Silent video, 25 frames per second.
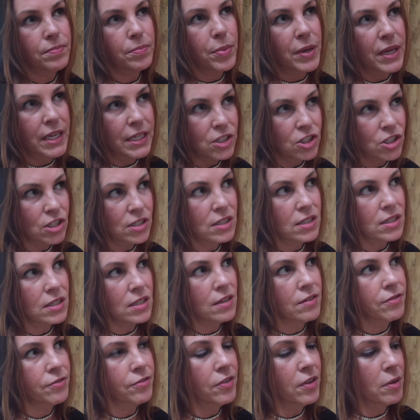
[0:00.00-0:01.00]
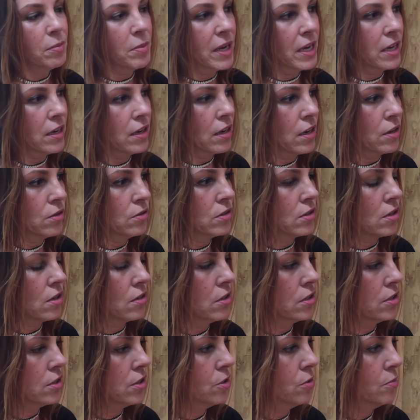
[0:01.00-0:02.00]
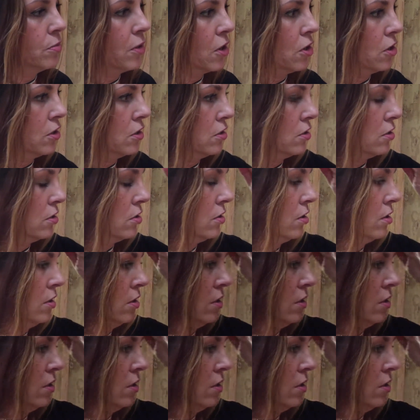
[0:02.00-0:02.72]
pigeons and flamingos are the 2 birds